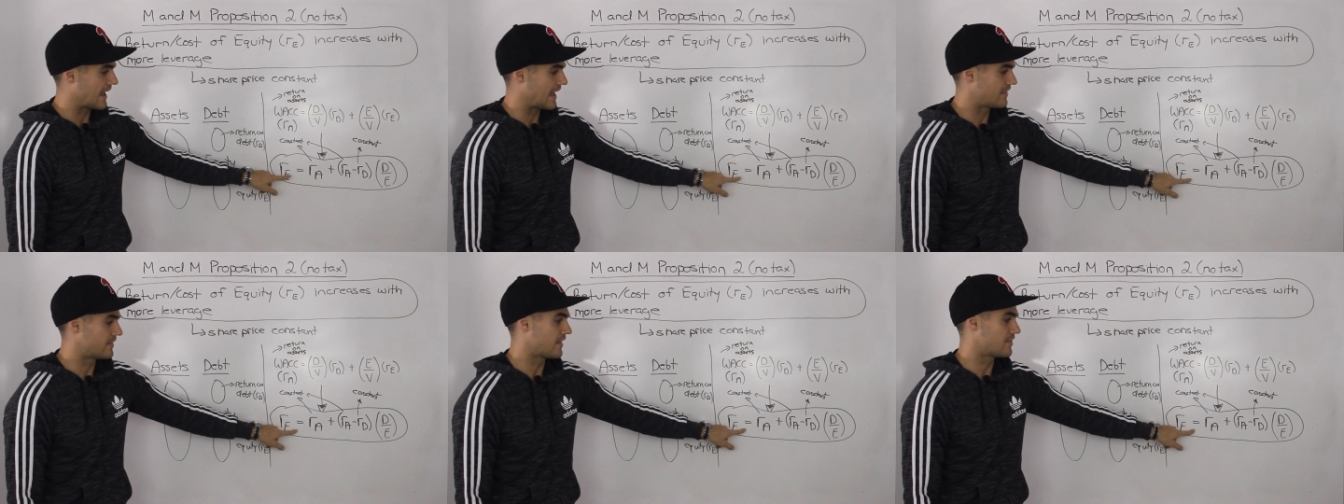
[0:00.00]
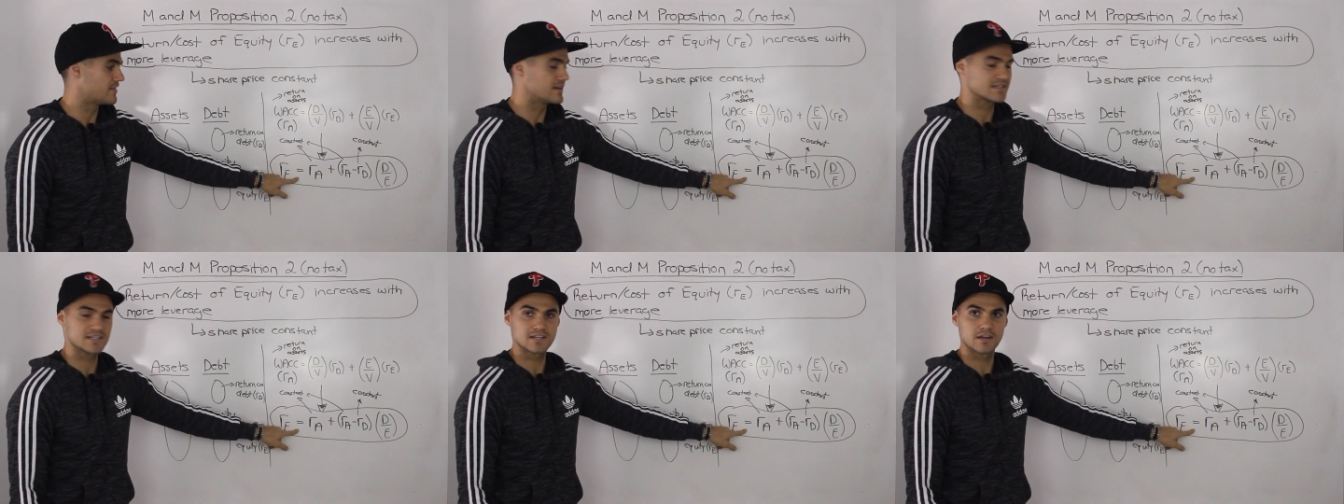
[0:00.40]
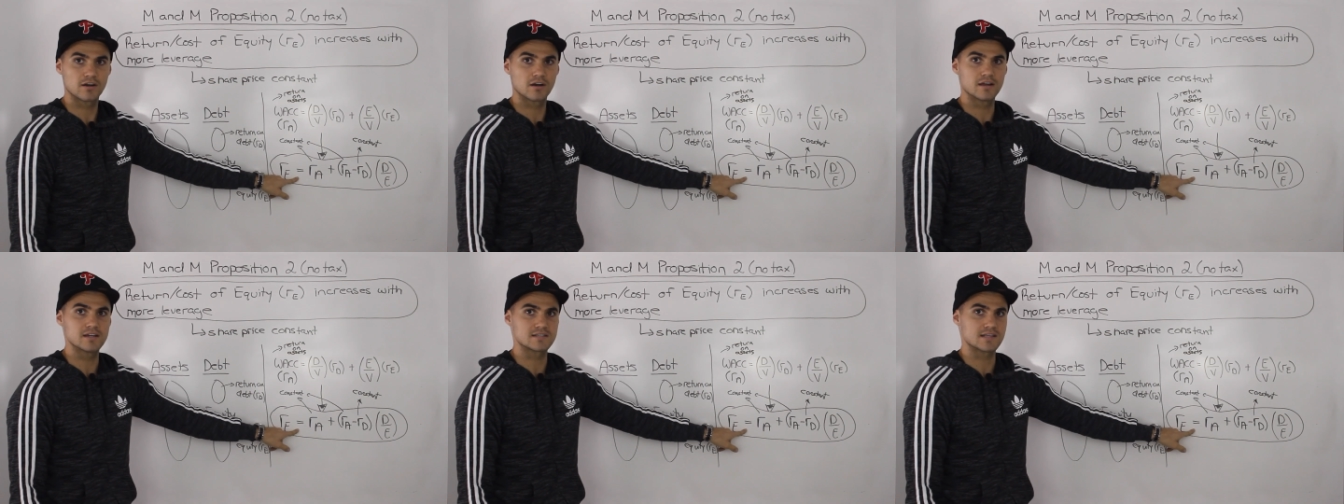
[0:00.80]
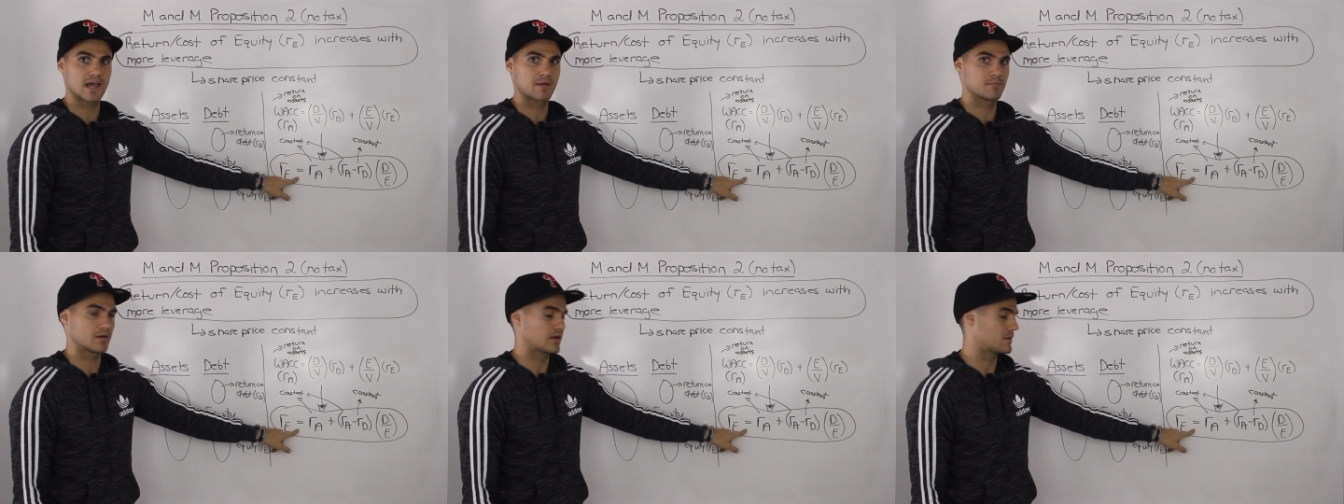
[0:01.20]
And then this here is
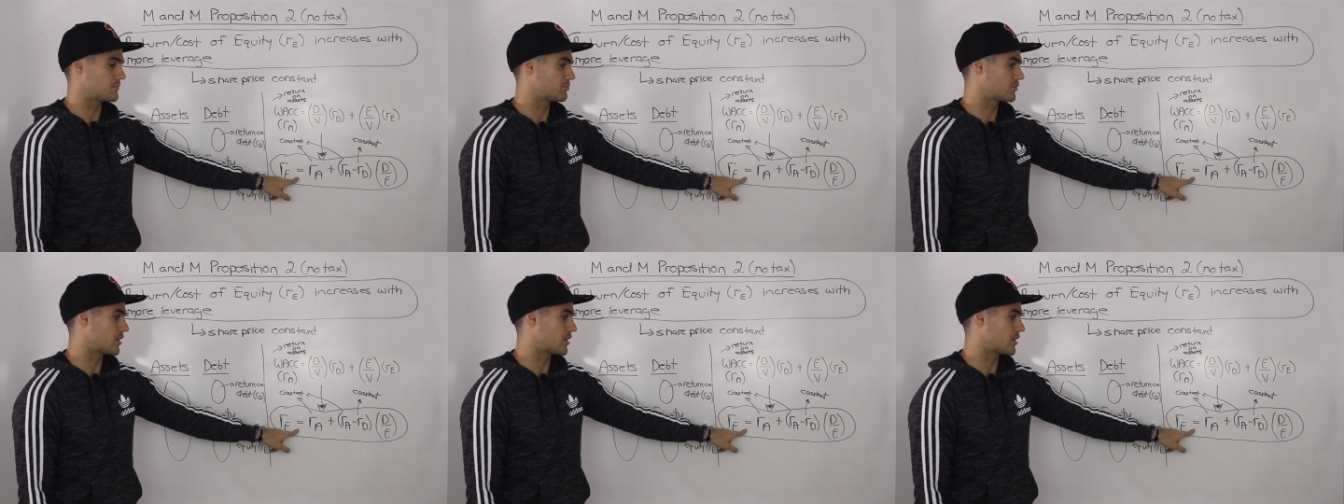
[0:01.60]
M&M